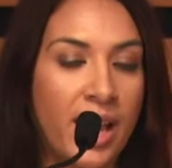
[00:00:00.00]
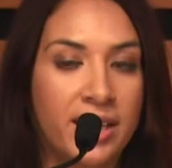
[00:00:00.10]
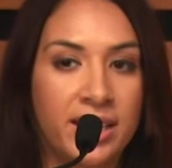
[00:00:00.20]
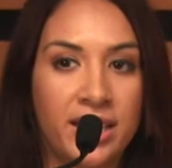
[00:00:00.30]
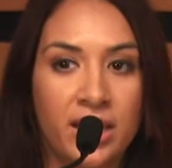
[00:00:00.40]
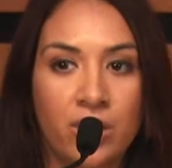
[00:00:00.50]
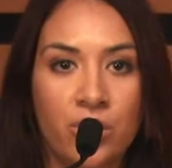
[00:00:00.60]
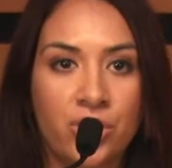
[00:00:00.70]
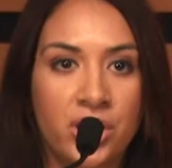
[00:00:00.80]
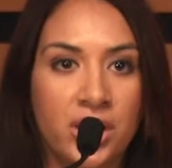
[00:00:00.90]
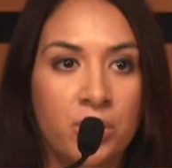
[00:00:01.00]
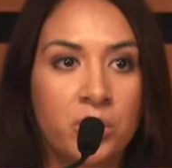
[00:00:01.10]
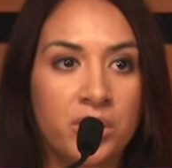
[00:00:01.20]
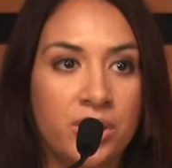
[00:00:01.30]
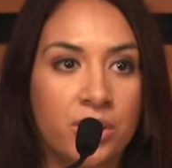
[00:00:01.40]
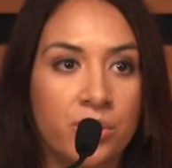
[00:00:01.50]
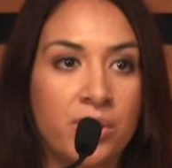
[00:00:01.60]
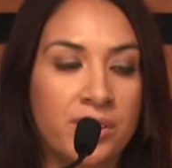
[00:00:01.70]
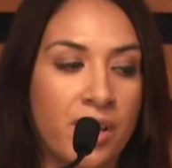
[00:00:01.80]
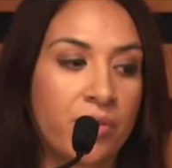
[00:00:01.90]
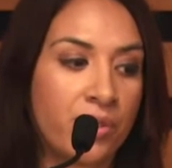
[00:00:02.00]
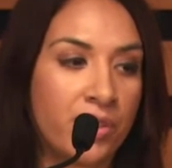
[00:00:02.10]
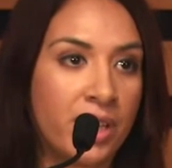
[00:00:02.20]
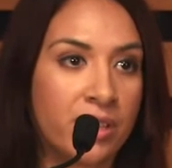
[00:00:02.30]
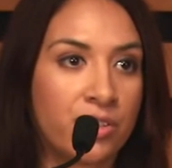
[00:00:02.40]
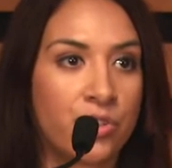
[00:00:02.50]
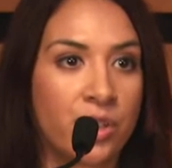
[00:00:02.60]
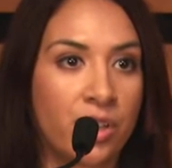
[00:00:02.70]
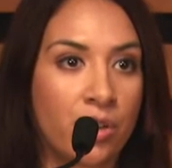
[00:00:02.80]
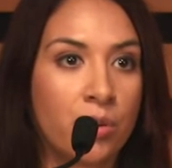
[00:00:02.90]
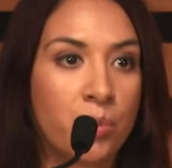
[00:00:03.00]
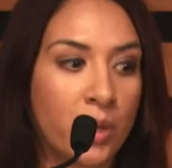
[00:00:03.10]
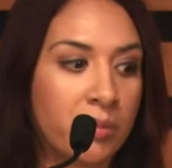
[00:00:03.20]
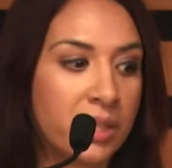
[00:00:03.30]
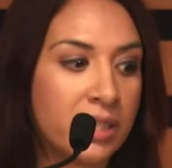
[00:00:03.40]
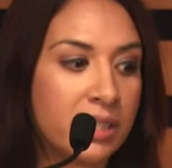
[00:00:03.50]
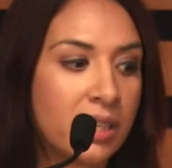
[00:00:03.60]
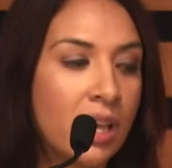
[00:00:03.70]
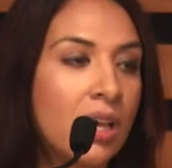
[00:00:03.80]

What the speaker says: and he or she will do several things during your appointment.